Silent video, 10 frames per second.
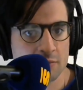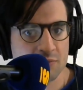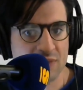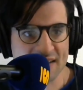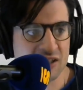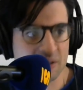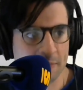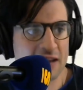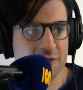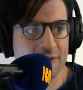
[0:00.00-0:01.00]
that's in
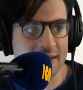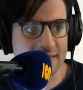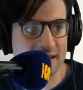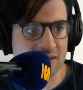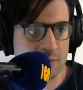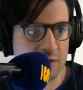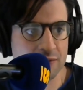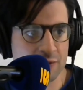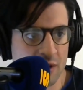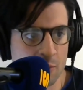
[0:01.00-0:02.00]
spite of the fact that some
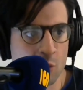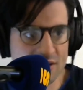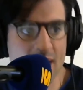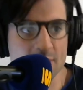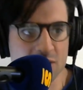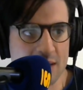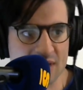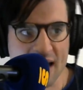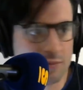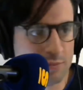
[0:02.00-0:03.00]
of their more established
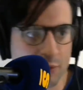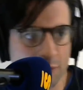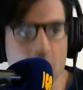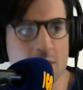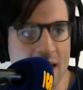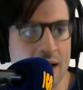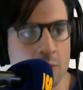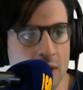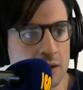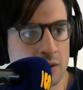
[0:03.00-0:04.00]
names haven't performed that
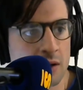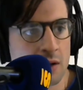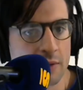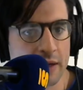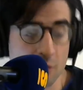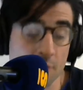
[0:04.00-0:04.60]
well, right?